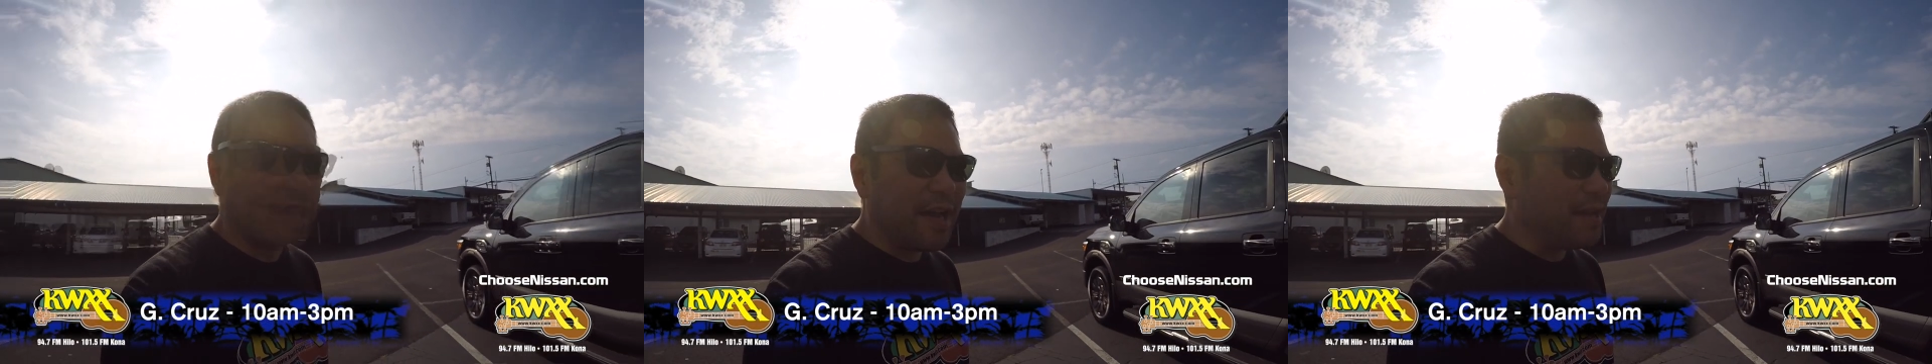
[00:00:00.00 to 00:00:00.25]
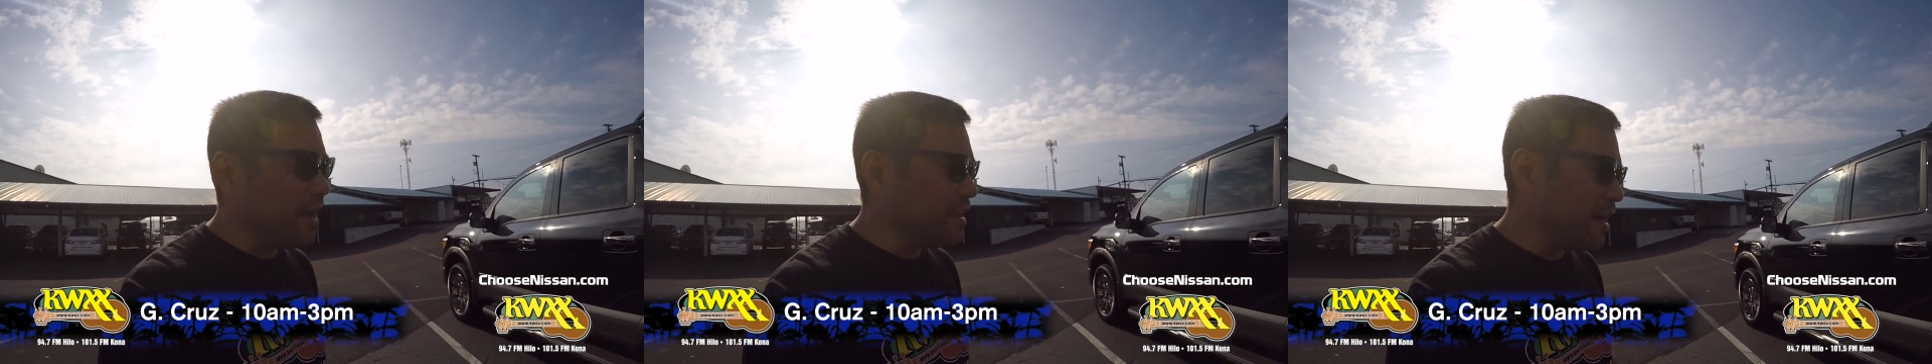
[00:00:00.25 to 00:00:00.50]

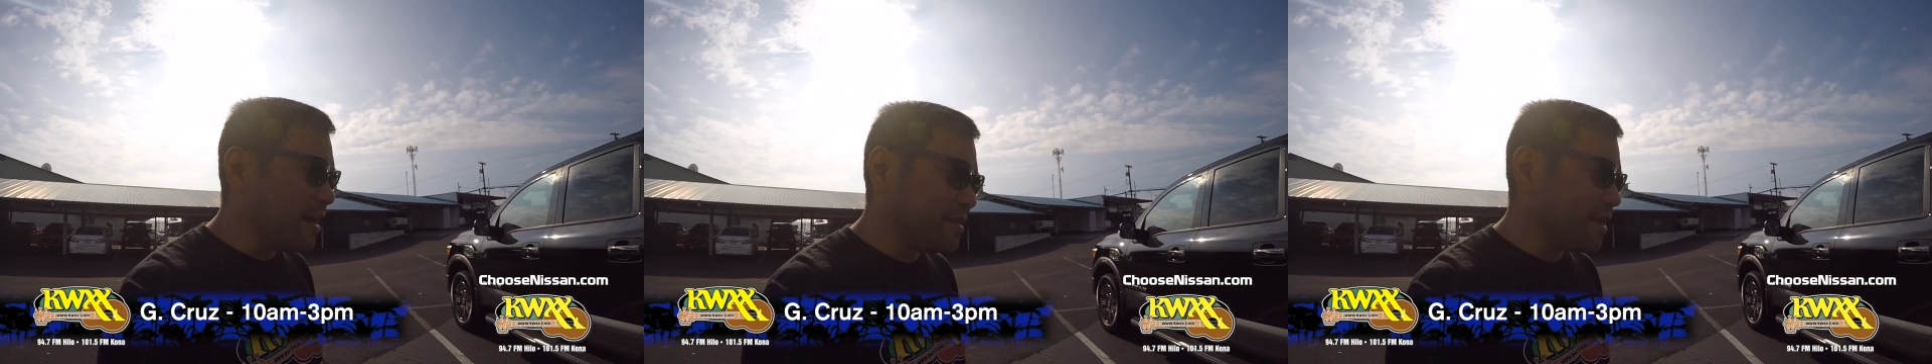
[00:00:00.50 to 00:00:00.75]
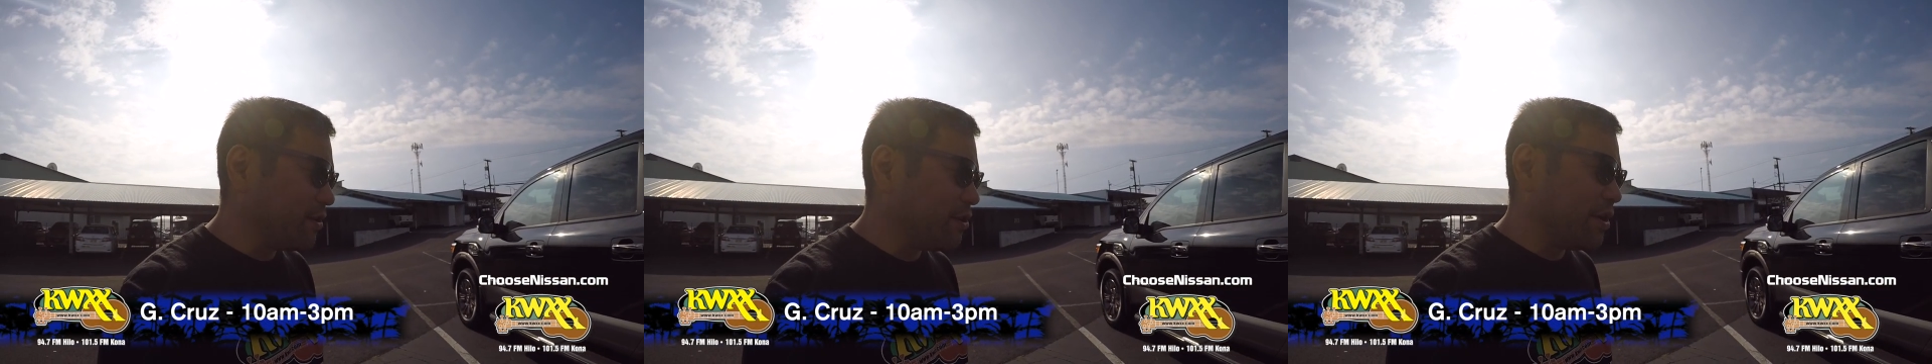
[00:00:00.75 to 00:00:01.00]
I got to
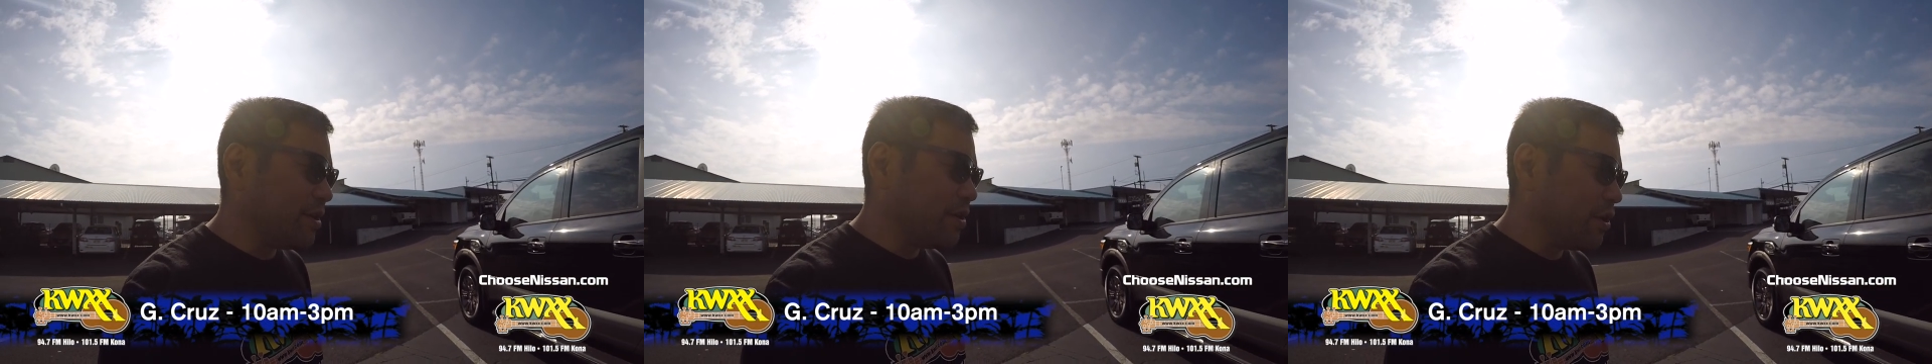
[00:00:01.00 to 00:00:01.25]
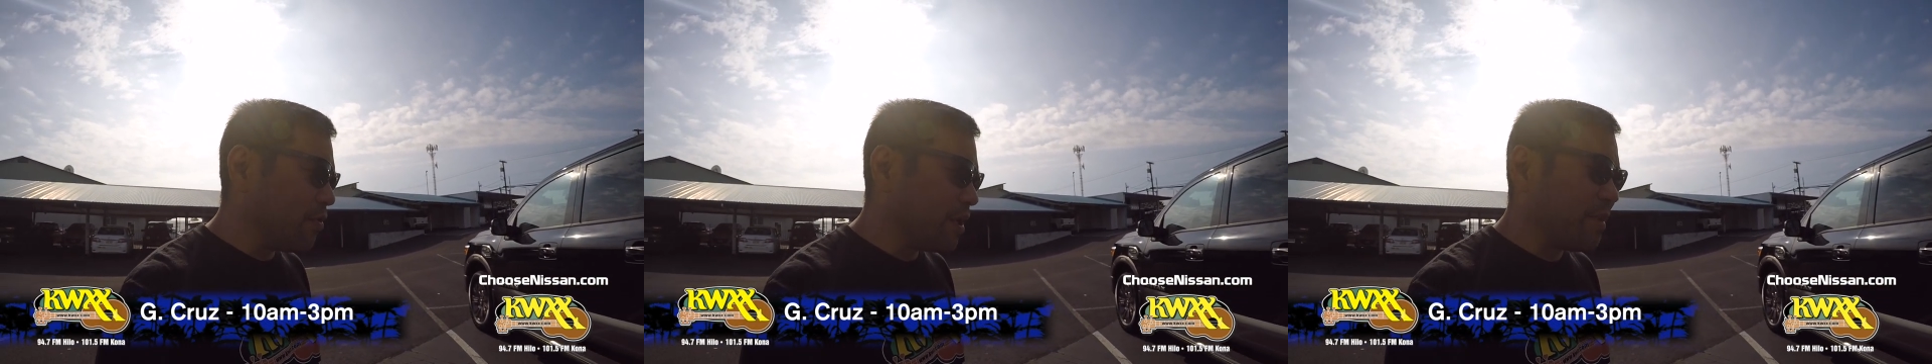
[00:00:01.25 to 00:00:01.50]
tell you,
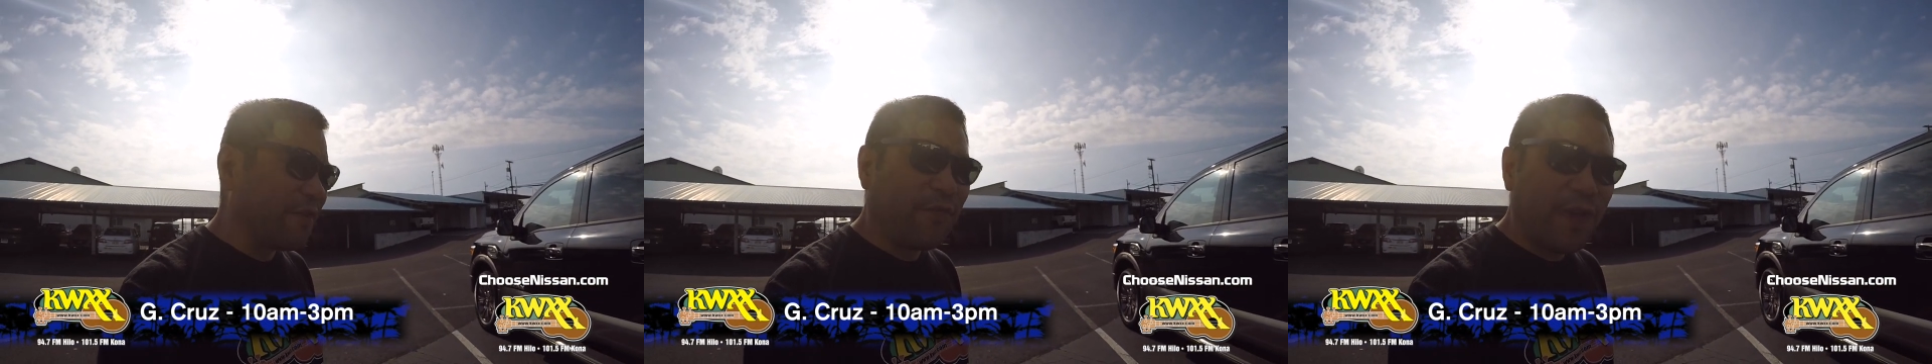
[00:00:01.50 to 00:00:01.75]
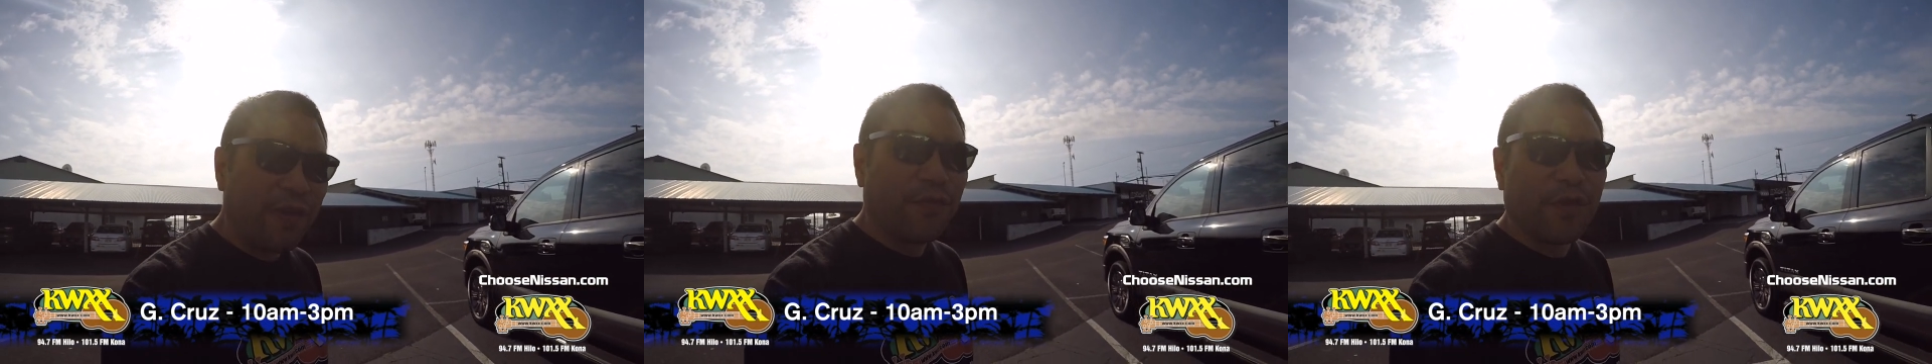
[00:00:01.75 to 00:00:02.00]
one of my
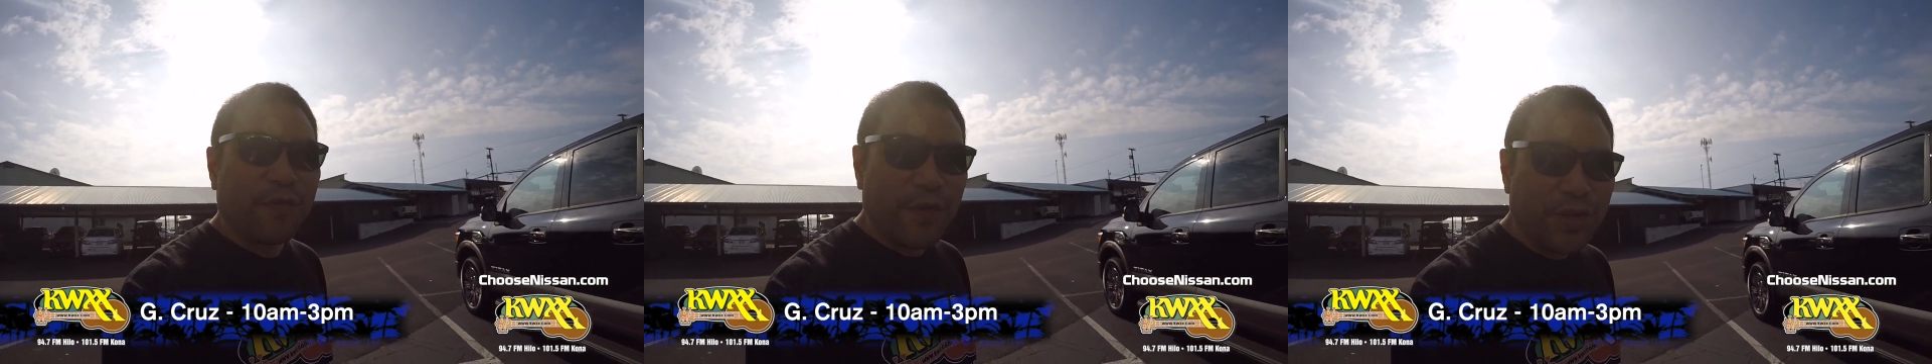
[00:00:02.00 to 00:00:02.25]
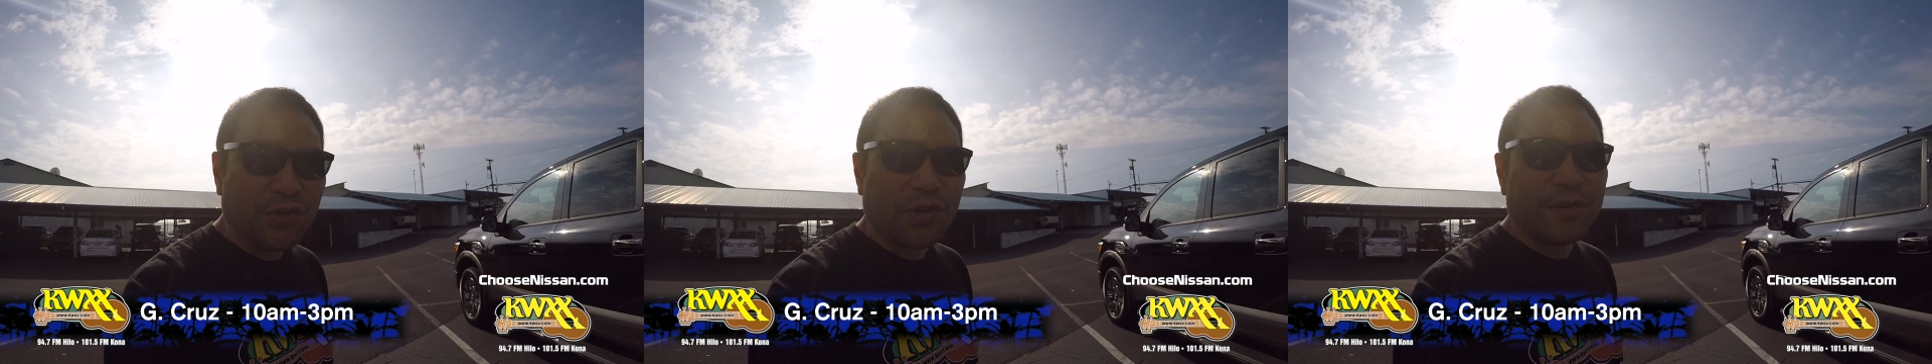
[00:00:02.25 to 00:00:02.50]
favorite
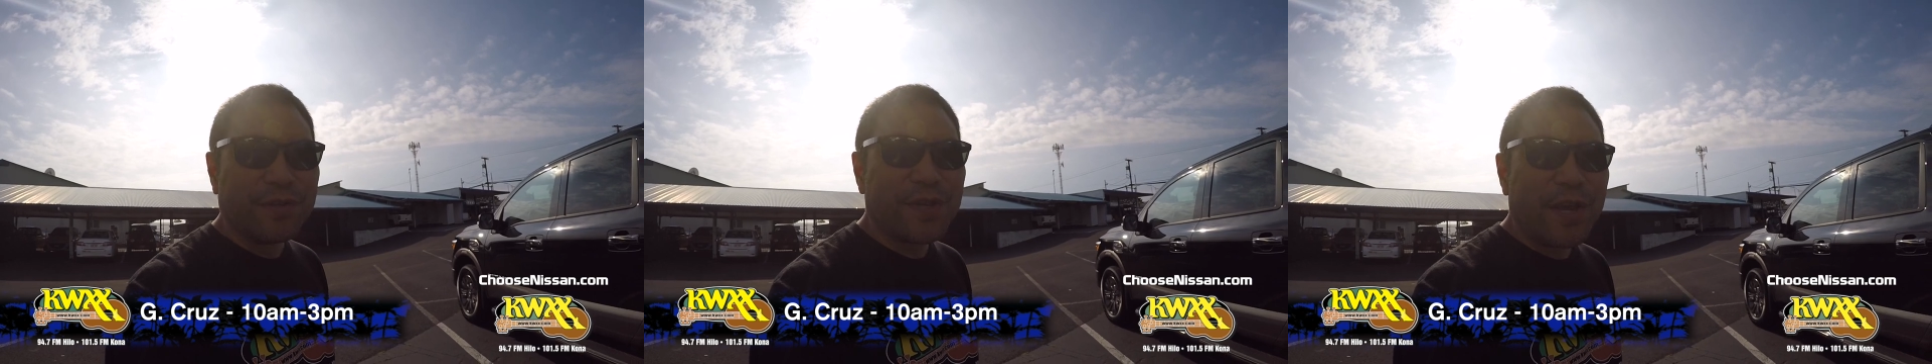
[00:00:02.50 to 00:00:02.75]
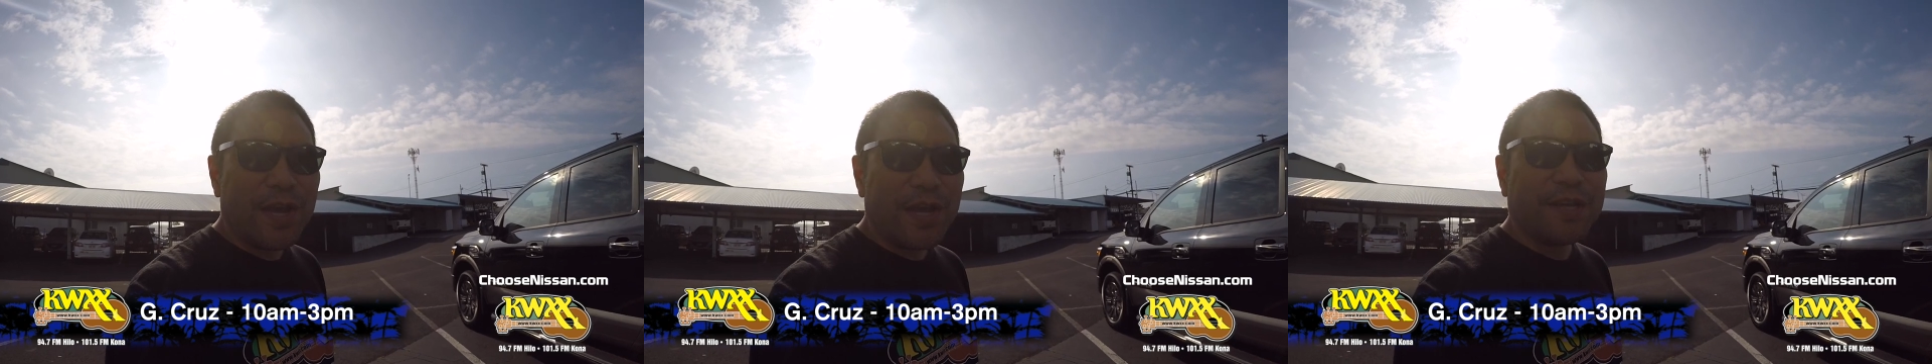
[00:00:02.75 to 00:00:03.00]
features